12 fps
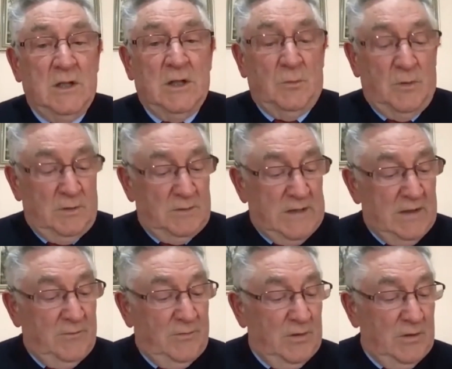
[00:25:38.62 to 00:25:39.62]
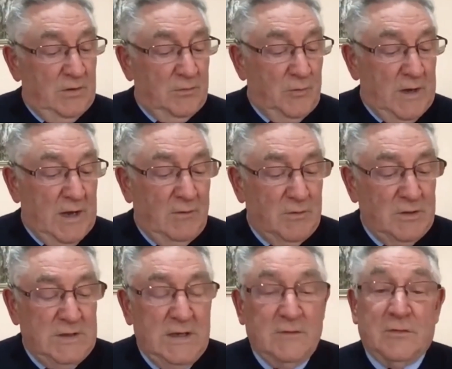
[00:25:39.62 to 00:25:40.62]
that we would have
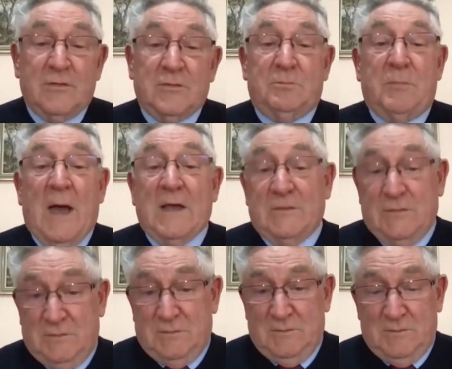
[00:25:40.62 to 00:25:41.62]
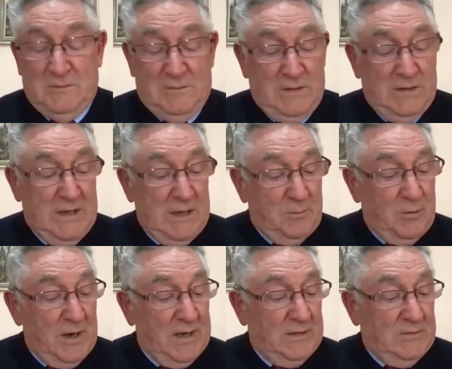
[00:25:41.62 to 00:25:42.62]
300 years of space in our
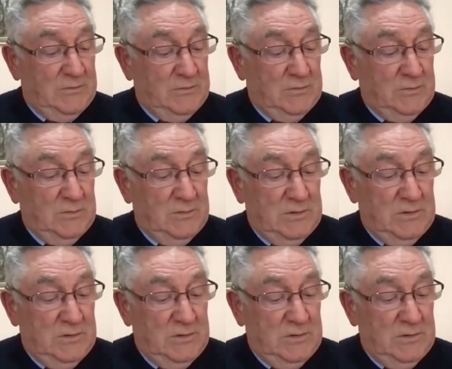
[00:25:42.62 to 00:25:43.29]
brains.